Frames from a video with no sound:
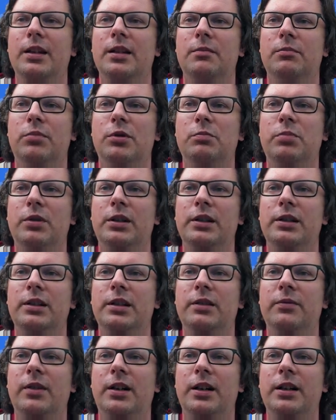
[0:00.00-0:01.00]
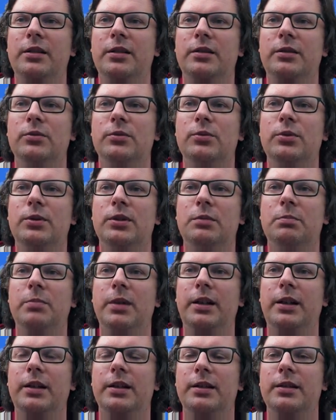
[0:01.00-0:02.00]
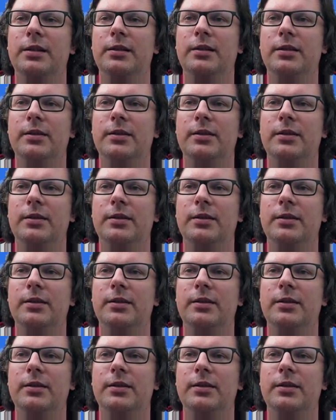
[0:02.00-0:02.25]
Properly define the Google backend